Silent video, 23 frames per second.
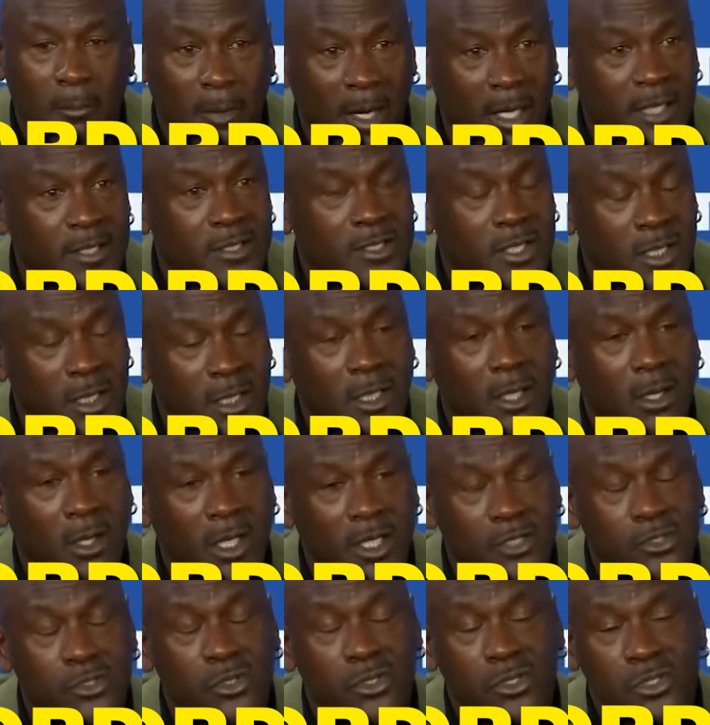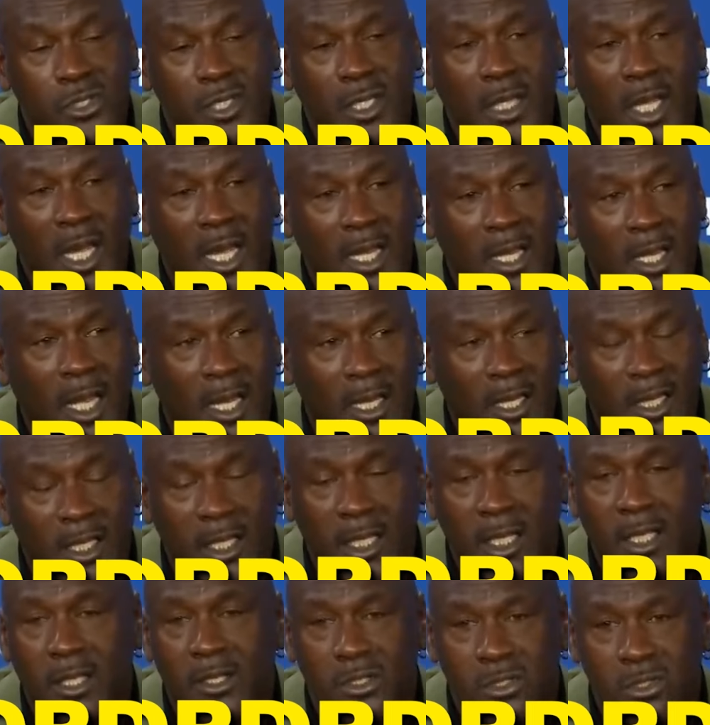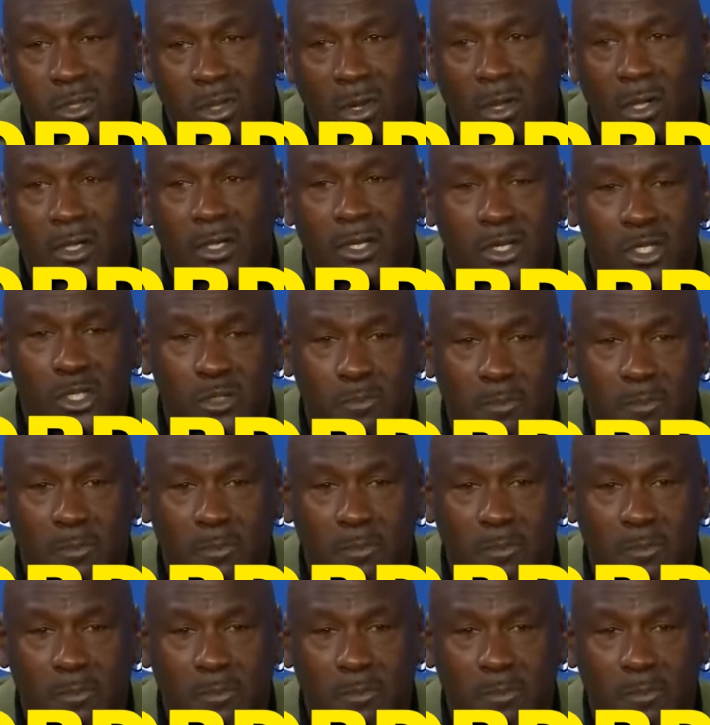to enter our brand new giveaway. One lucky